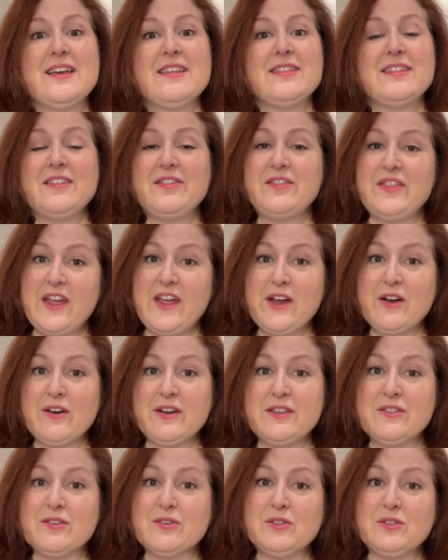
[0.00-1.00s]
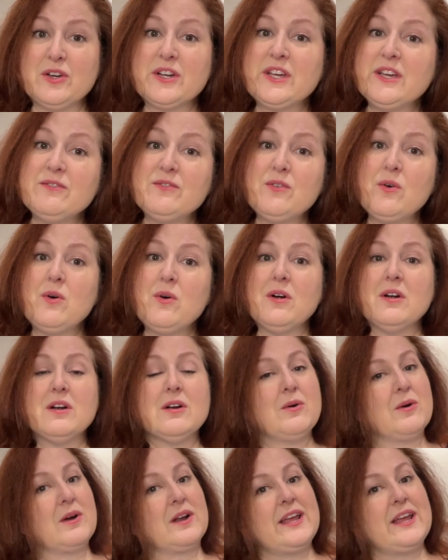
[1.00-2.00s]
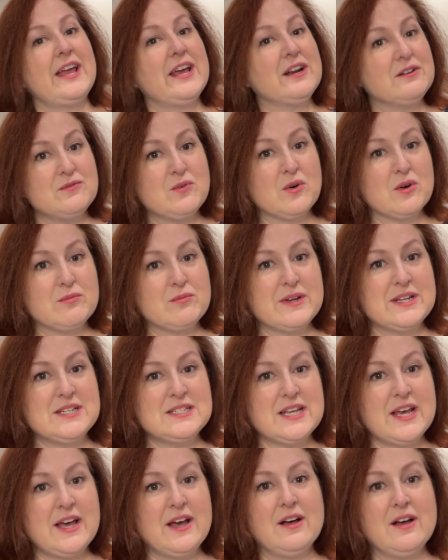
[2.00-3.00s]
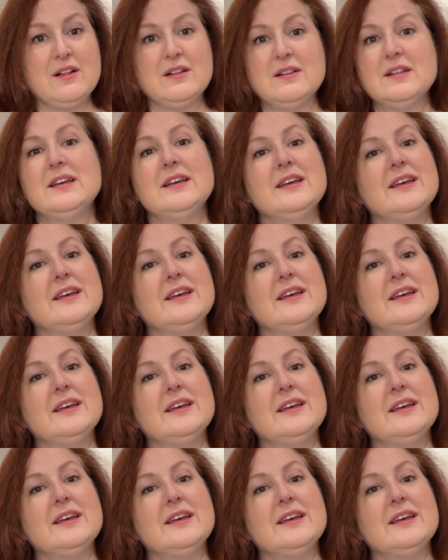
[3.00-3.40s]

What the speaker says: that they are either looking for or can't afford retail.